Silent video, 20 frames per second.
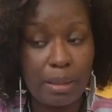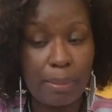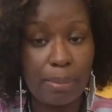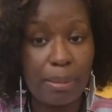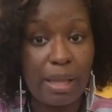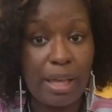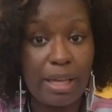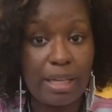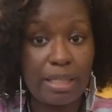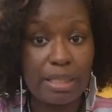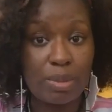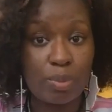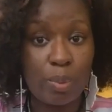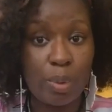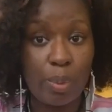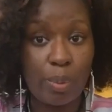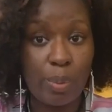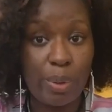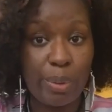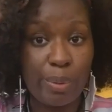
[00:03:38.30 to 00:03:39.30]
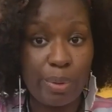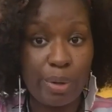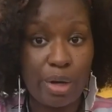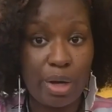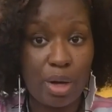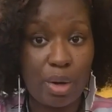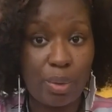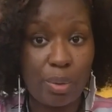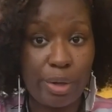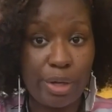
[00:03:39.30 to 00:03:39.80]
the place where we were
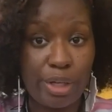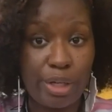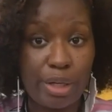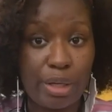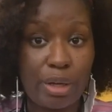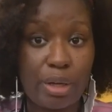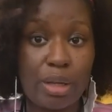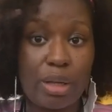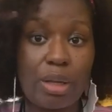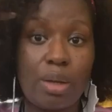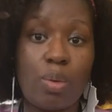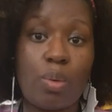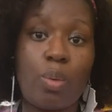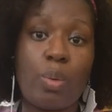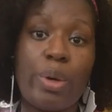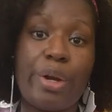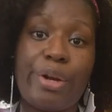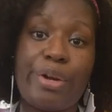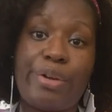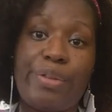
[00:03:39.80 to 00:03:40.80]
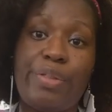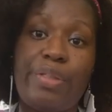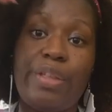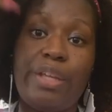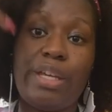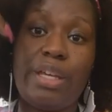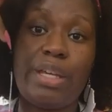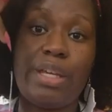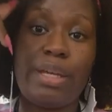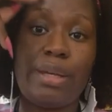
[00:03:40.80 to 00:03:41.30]
going, where
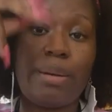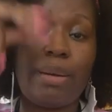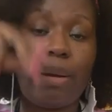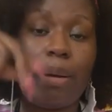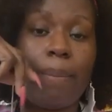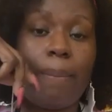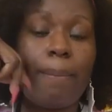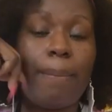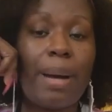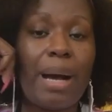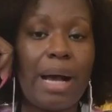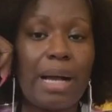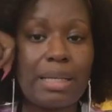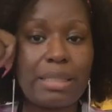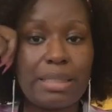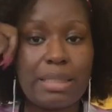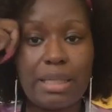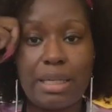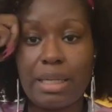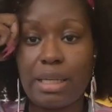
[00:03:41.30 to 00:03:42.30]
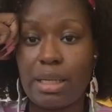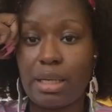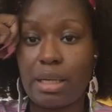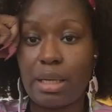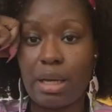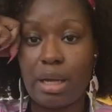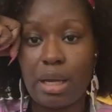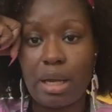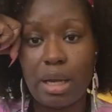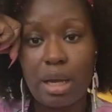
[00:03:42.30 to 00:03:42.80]
the
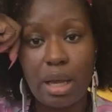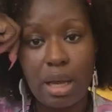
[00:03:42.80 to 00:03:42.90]
boxing